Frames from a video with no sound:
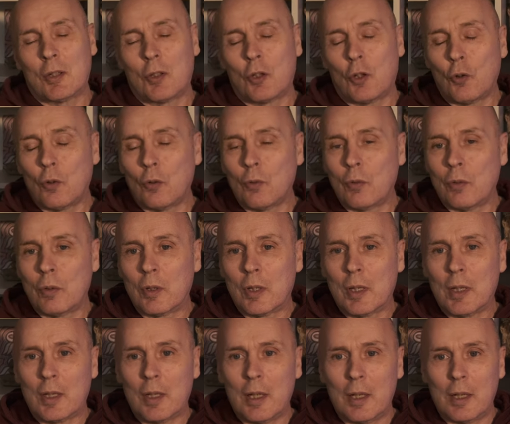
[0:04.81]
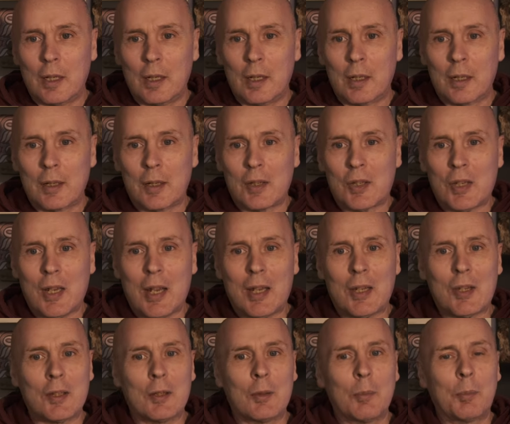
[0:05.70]
to
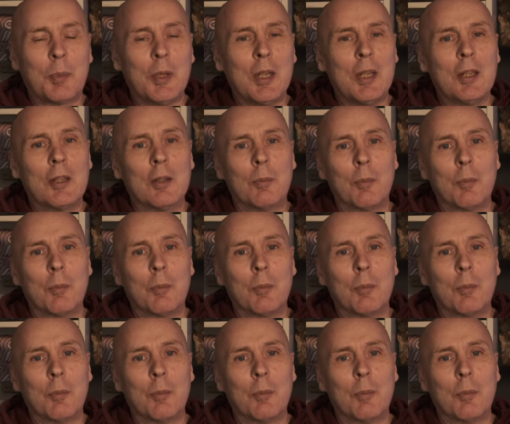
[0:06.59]
Cecil B.